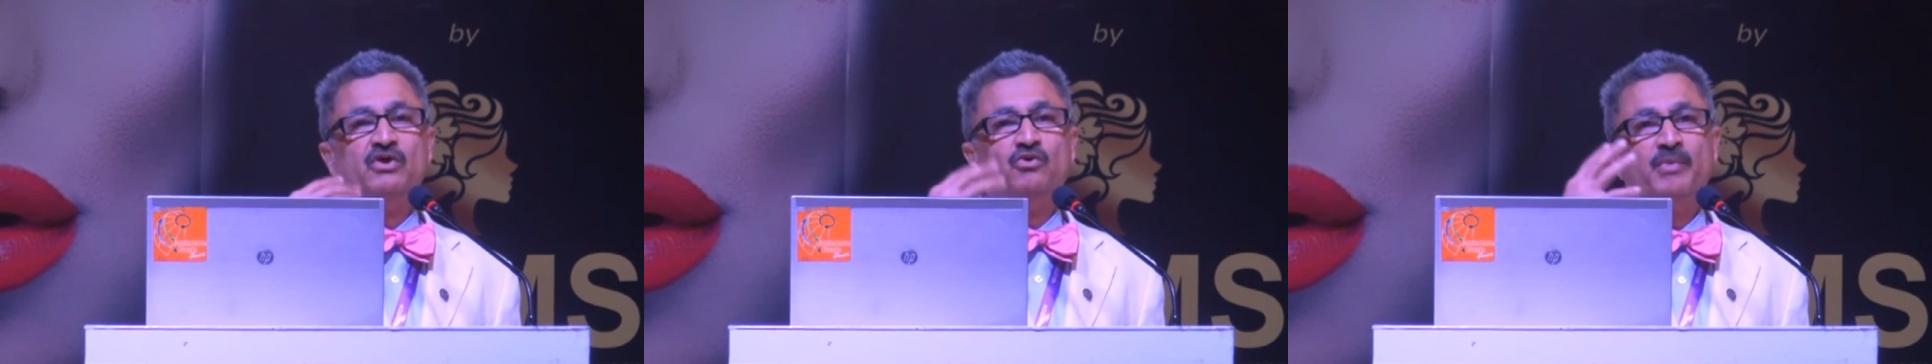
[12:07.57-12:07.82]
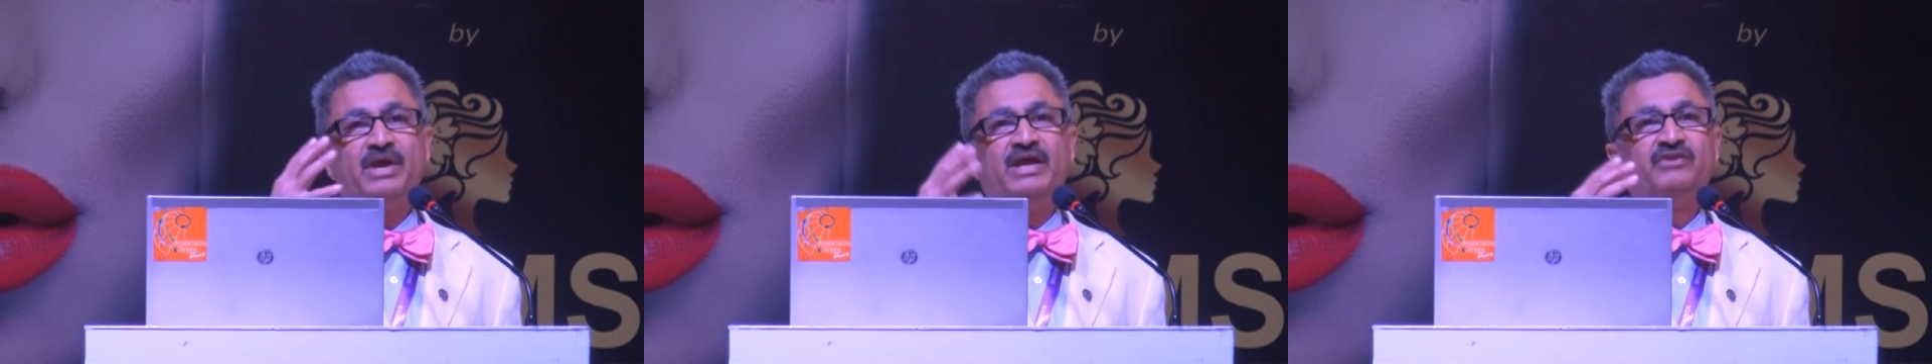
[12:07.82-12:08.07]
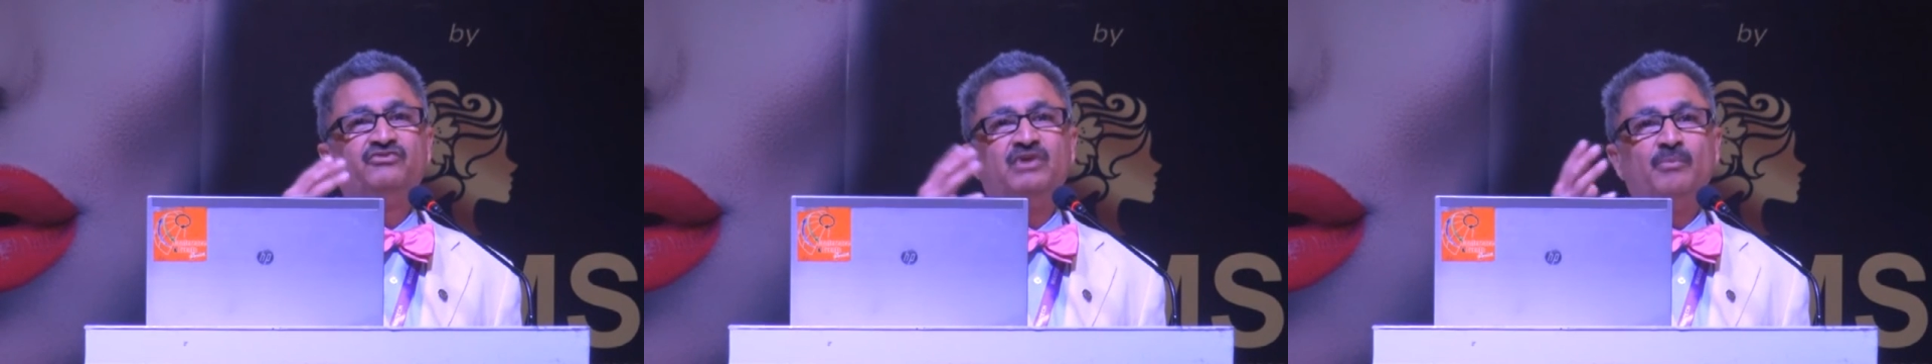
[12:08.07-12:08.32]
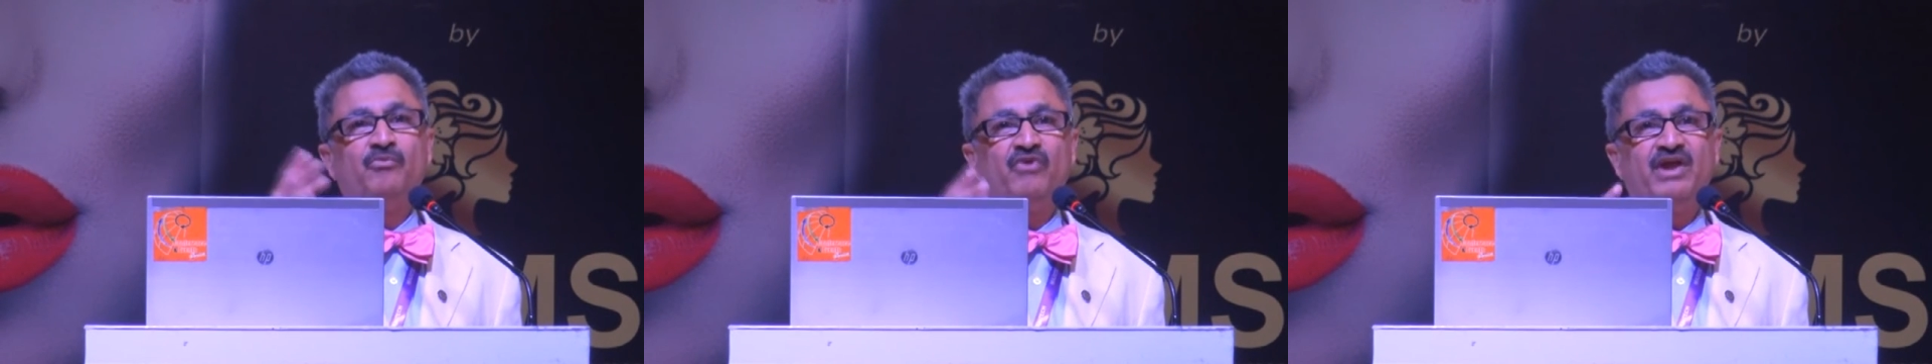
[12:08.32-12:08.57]
you may get
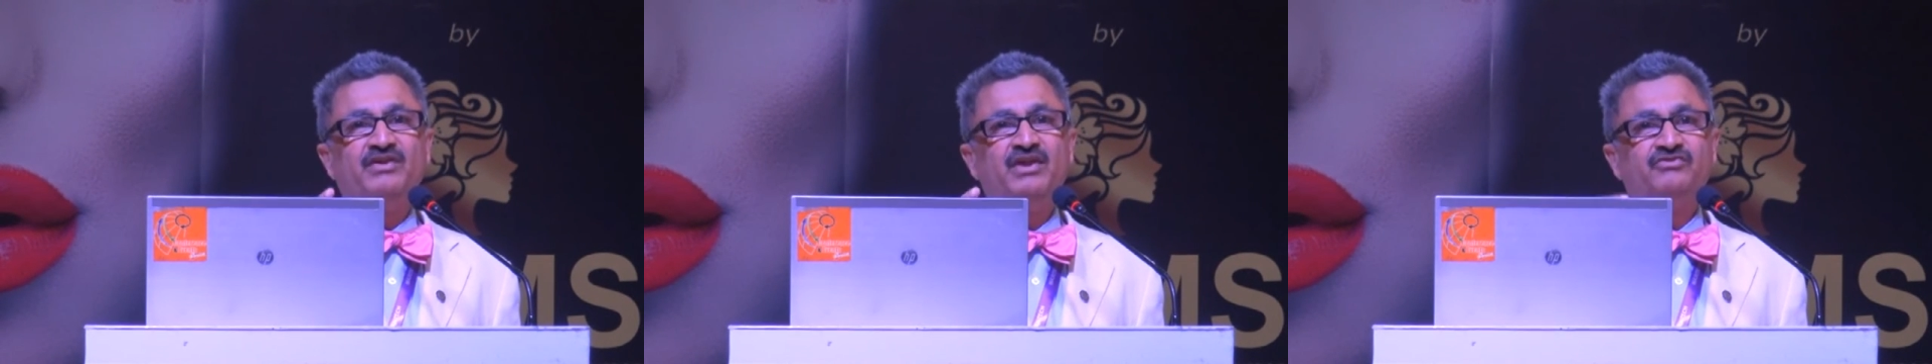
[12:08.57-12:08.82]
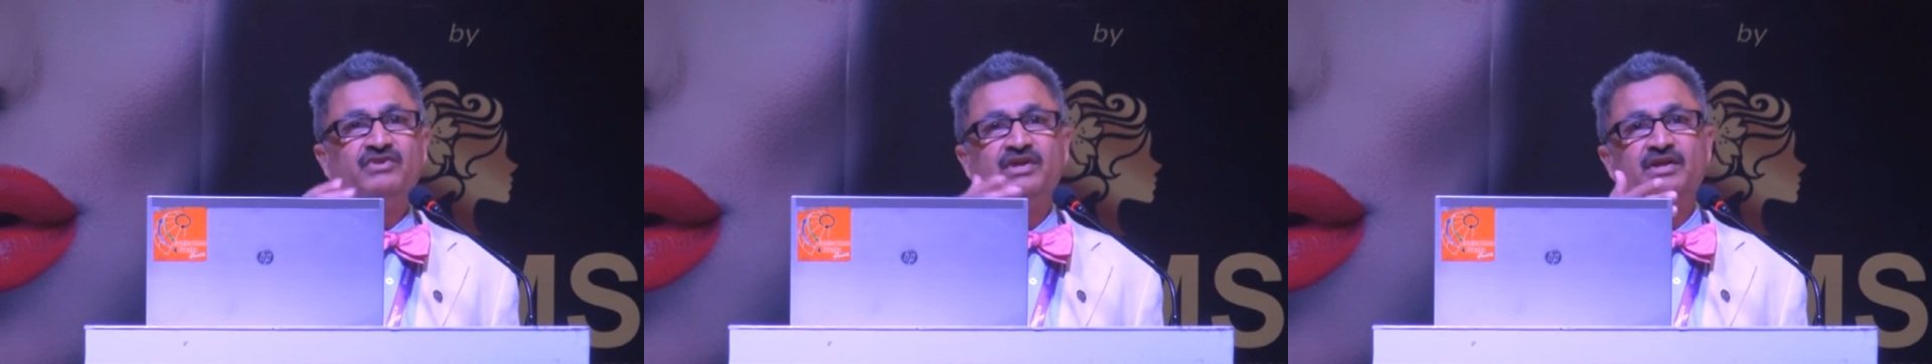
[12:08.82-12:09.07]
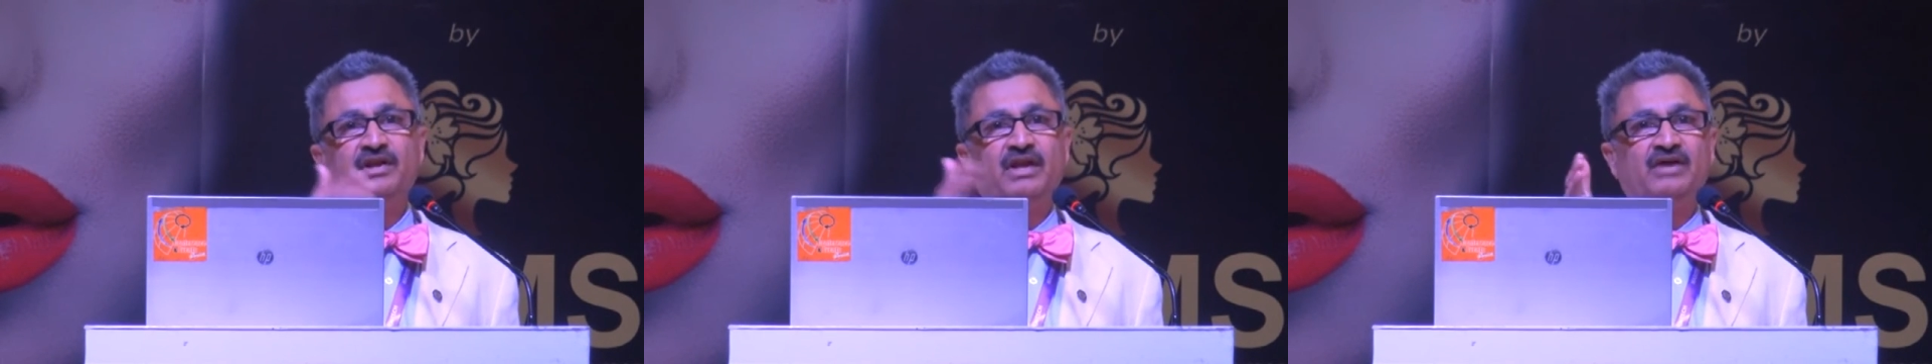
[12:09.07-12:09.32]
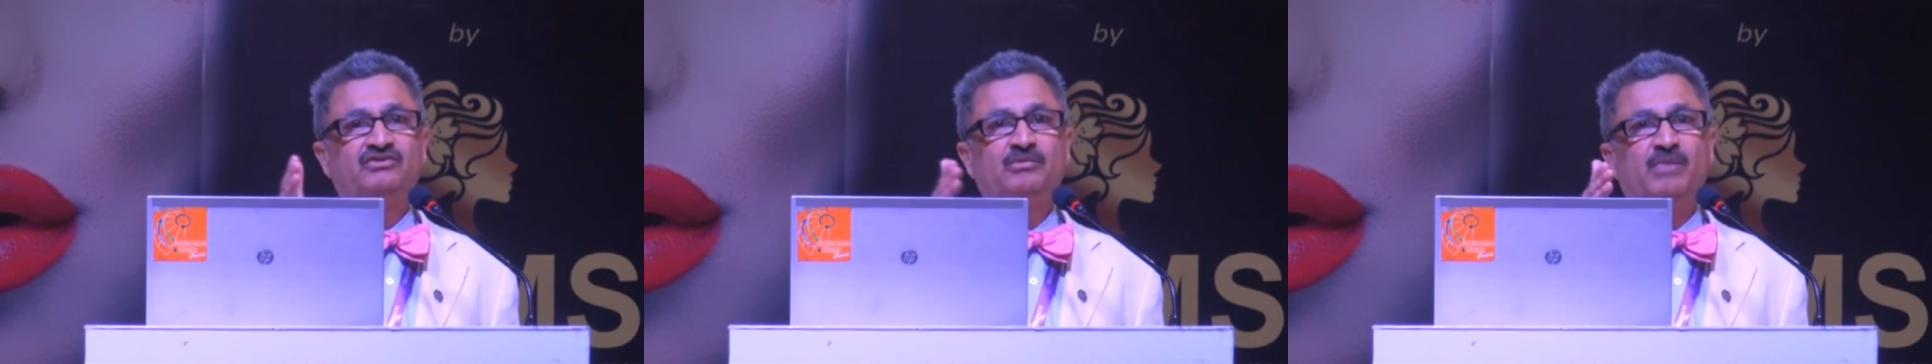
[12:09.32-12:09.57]
some redness that can last